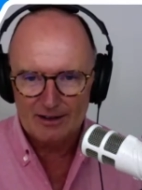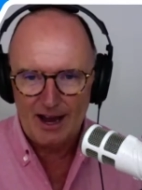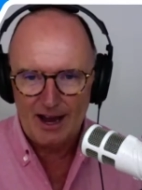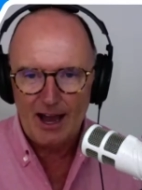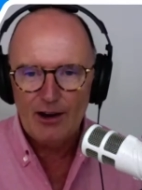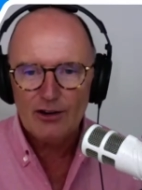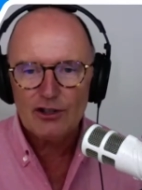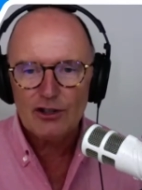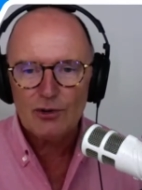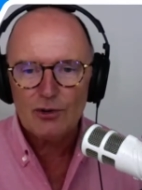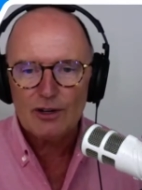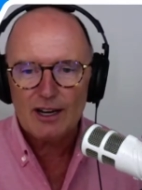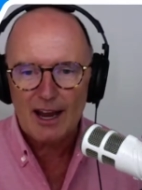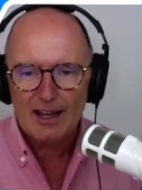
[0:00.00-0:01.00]
How do
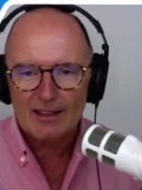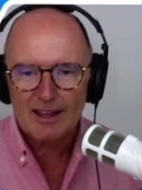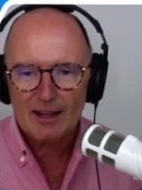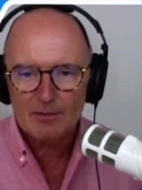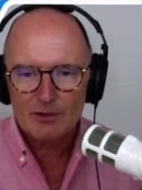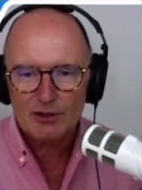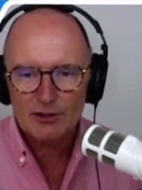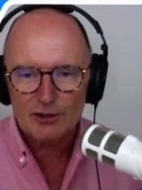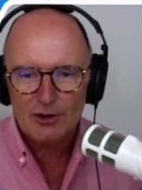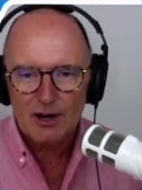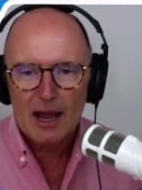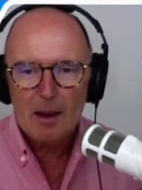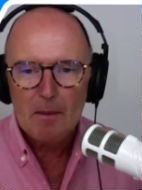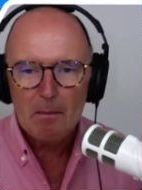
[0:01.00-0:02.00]
you get them to
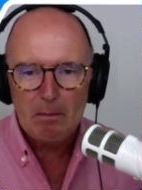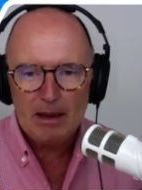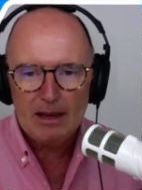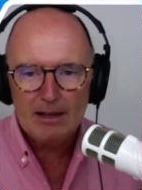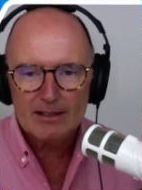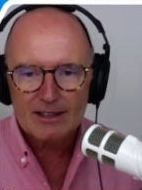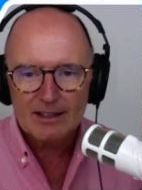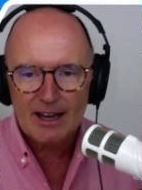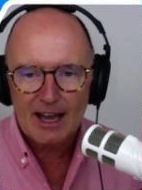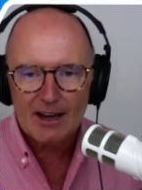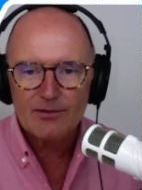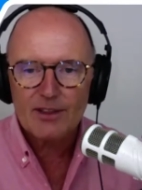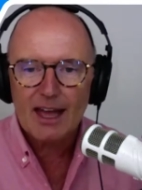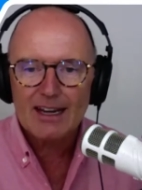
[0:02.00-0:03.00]
build a
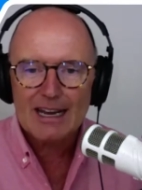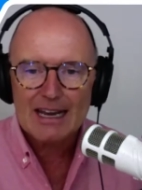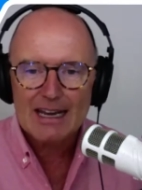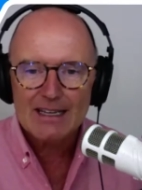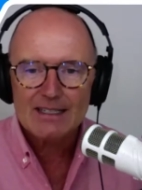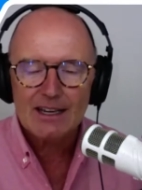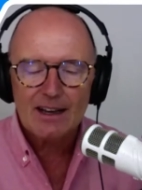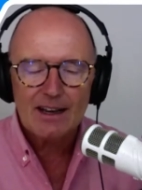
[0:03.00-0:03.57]
life that is,